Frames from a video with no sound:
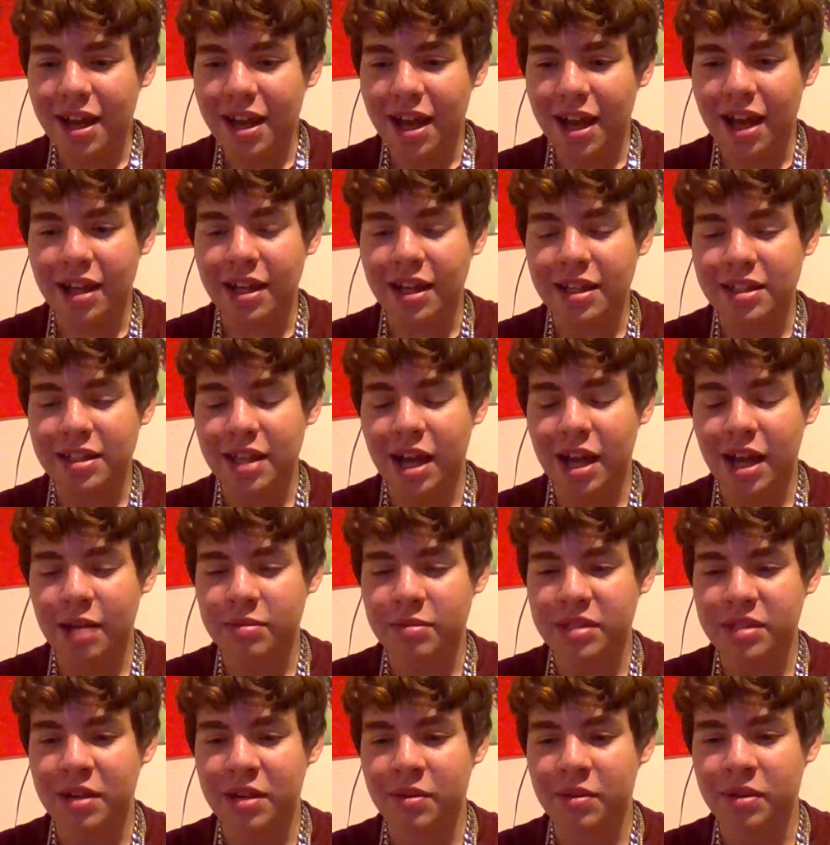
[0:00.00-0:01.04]
And this time
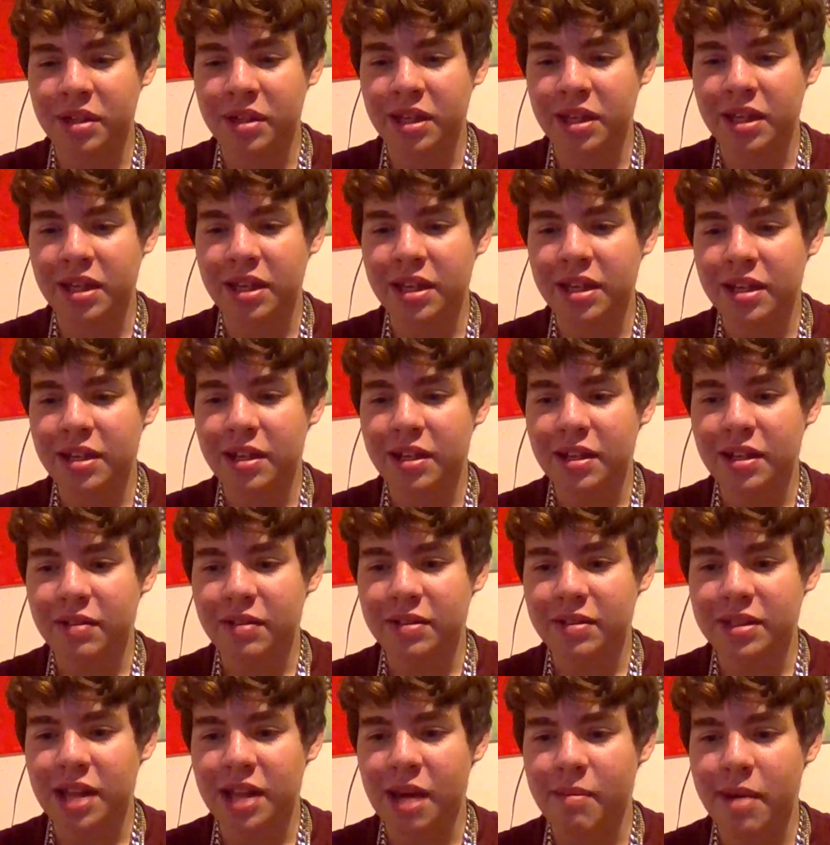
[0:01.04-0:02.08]
she
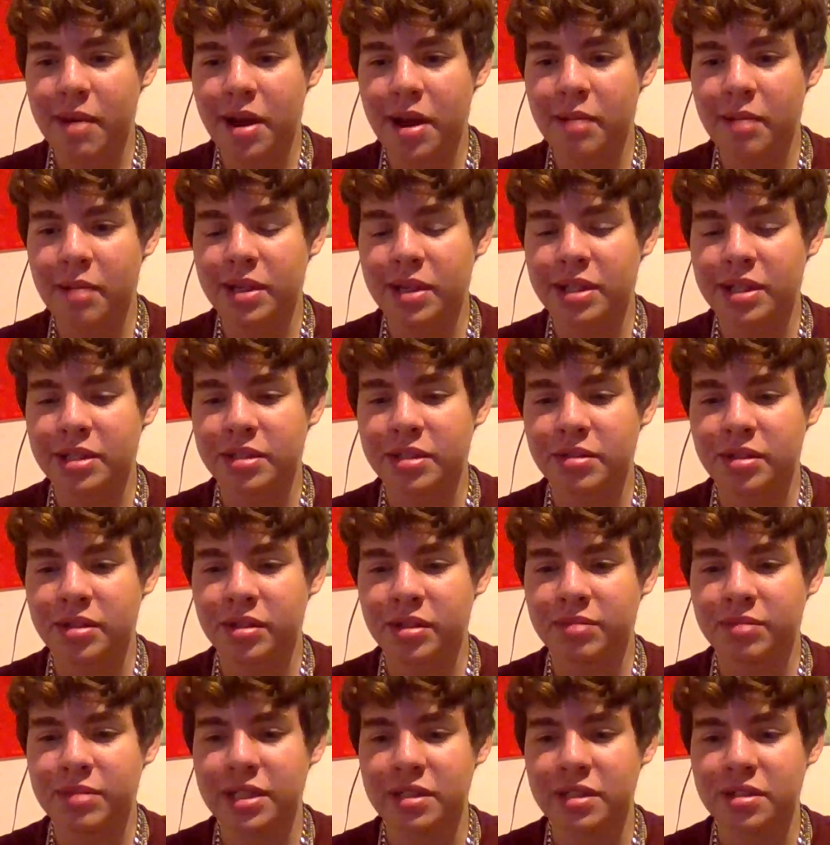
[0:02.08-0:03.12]
wasn't that mad at me because she was a
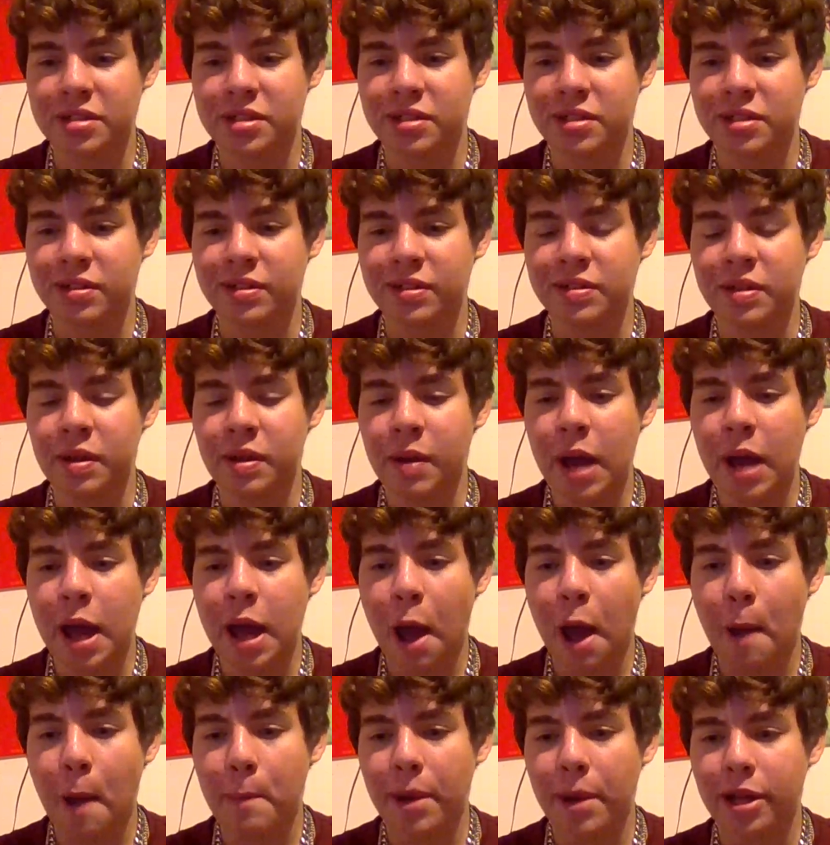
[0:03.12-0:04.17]
little bit used to it
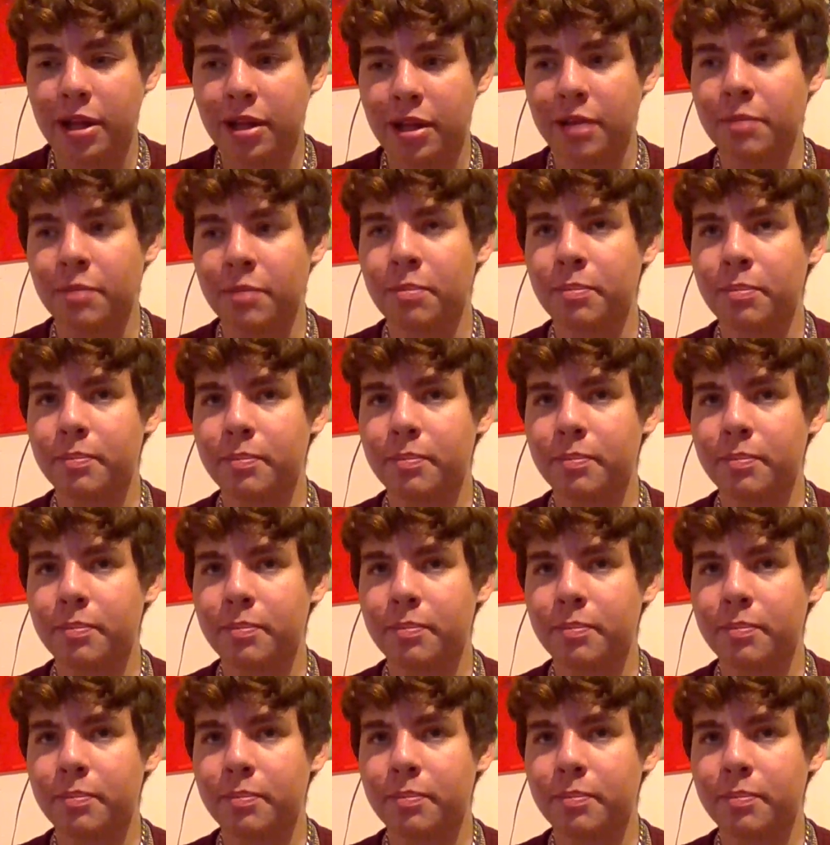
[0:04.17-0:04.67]
by then.